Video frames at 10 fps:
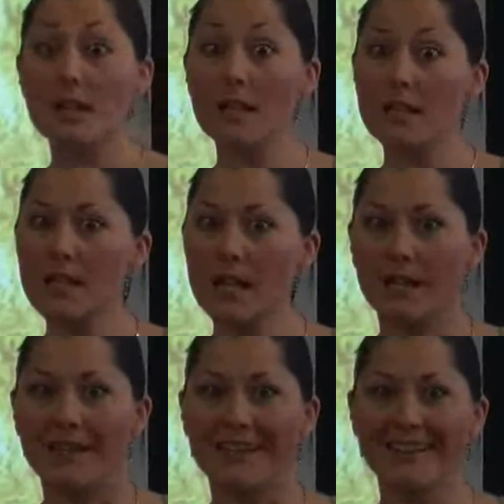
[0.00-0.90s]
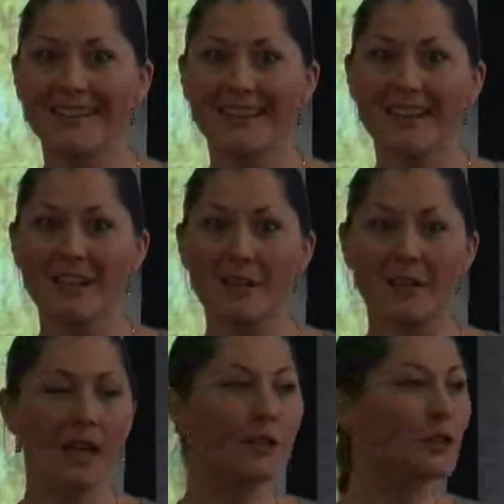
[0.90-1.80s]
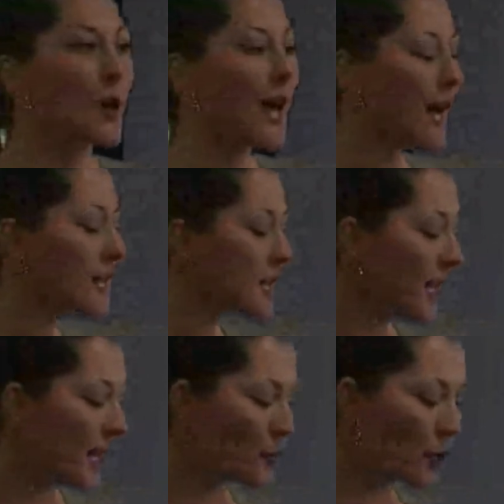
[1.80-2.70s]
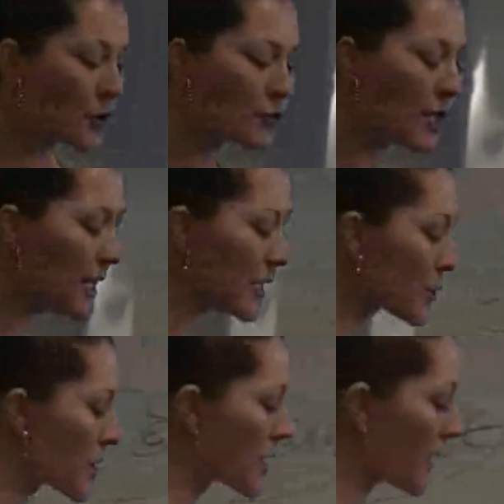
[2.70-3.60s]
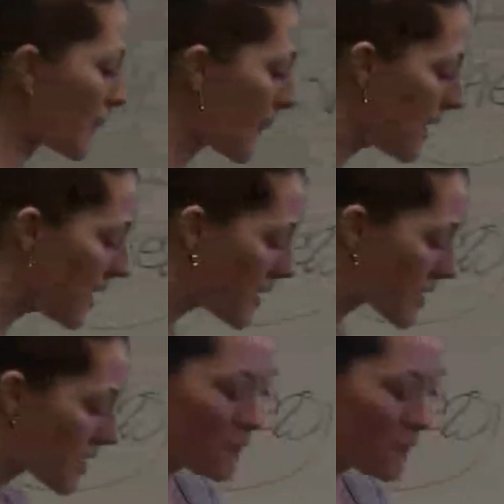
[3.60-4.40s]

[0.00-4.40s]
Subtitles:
Exactly. That you had, and what's really interesting is that